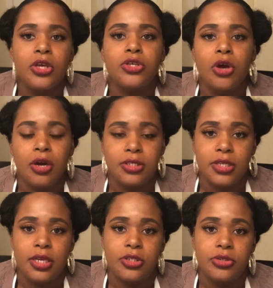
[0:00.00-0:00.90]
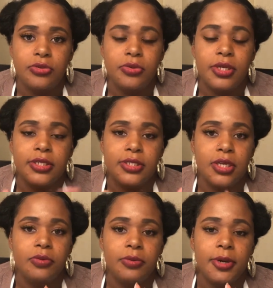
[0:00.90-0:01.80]
Y'all stay tuned and
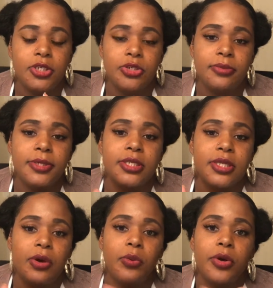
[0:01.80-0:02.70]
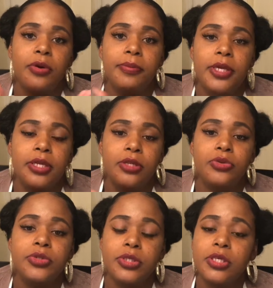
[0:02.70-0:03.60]
stick with my journey, because I will be
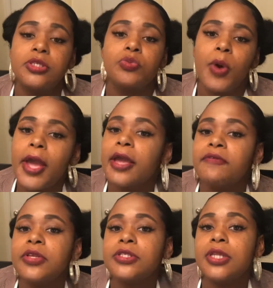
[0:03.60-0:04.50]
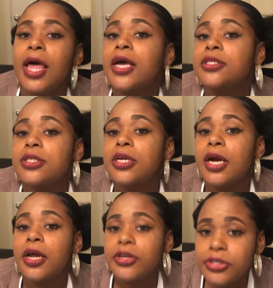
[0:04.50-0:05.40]
losing this weight. It's the last thing
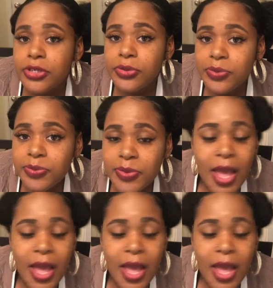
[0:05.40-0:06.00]
I do.